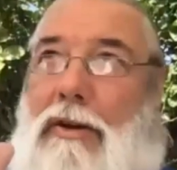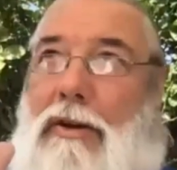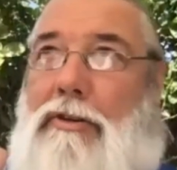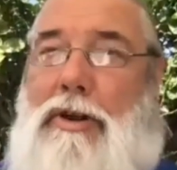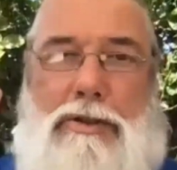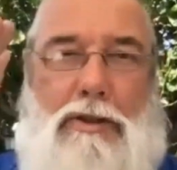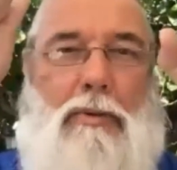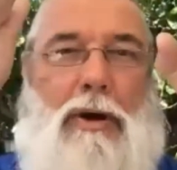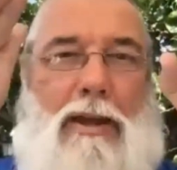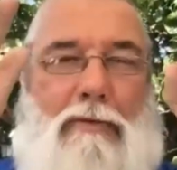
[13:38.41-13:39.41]
On the crest of the
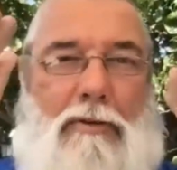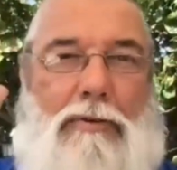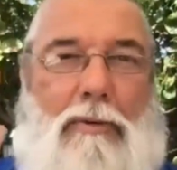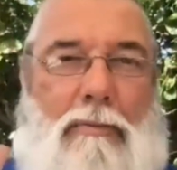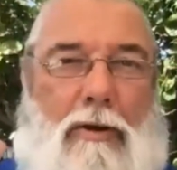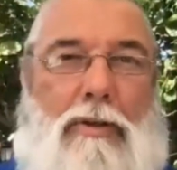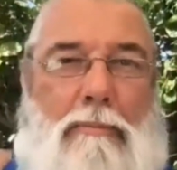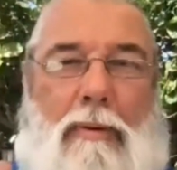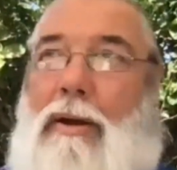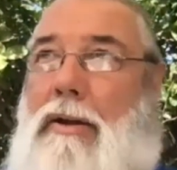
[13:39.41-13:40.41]
wave, or on
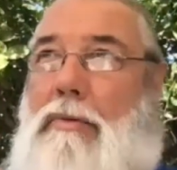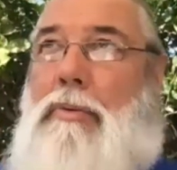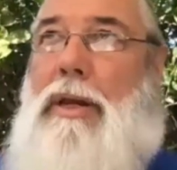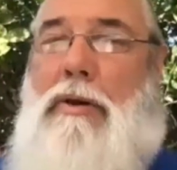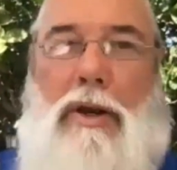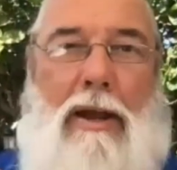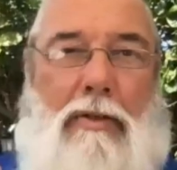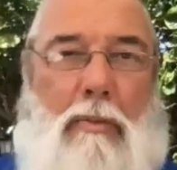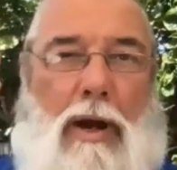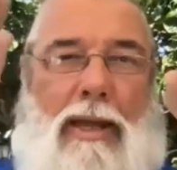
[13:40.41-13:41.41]
the, what do we call it?
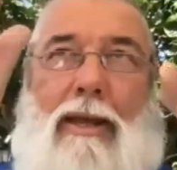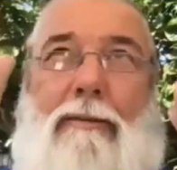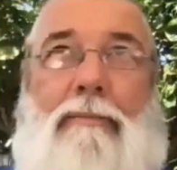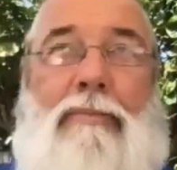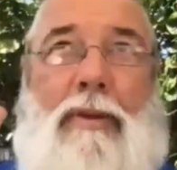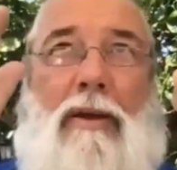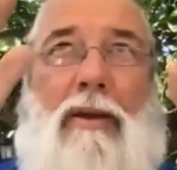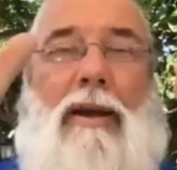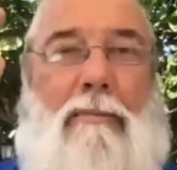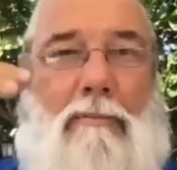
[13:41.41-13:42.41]
On the wake.
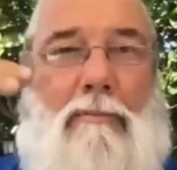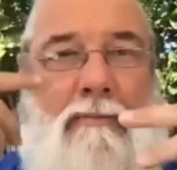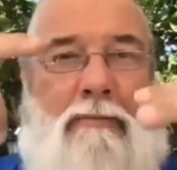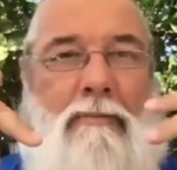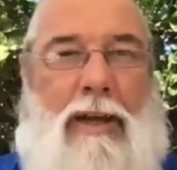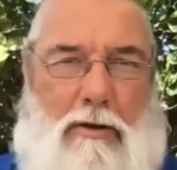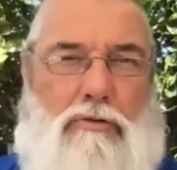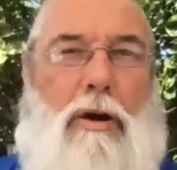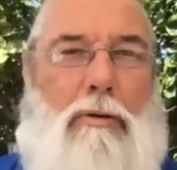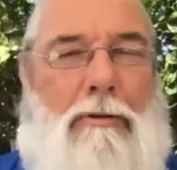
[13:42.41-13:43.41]
And
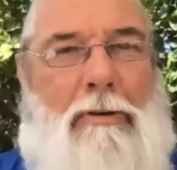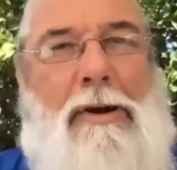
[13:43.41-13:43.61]
it'll roll.